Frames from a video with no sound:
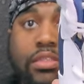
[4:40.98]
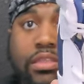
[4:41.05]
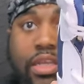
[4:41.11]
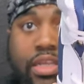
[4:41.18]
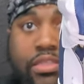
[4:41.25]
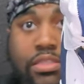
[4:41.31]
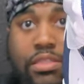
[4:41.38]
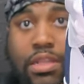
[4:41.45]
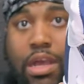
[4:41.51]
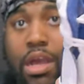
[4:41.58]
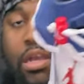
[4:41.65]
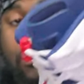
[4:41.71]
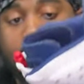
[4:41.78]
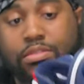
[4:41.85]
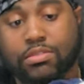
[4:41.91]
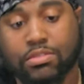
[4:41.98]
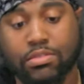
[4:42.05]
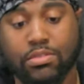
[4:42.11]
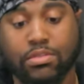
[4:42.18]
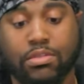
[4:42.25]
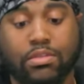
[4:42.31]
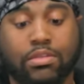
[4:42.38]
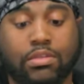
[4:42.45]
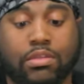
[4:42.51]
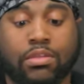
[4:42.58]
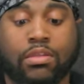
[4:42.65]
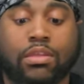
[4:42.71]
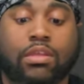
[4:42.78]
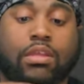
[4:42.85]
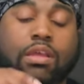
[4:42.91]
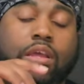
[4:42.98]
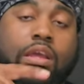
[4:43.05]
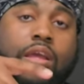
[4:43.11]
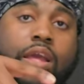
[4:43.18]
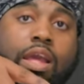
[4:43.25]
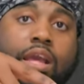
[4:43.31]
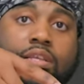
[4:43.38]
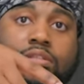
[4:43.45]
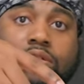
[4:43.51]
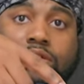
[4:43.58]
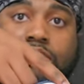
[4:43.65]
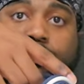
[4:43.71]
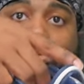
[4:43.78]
the lace locks, has the